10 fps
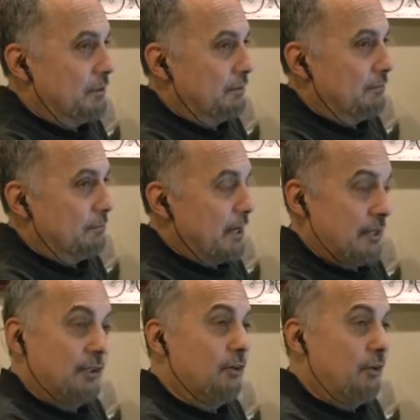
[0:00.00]
here from
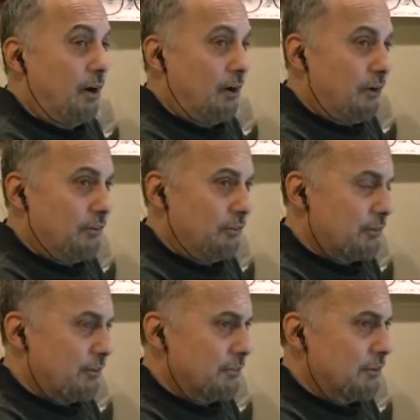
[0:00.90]
Mexico are also
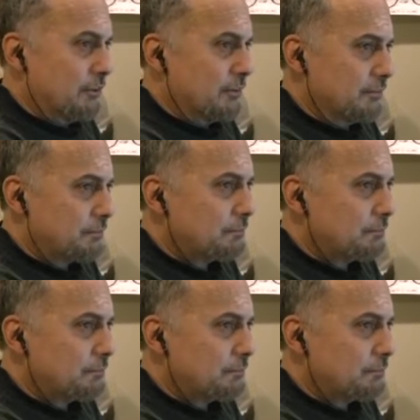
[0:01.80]
refugees.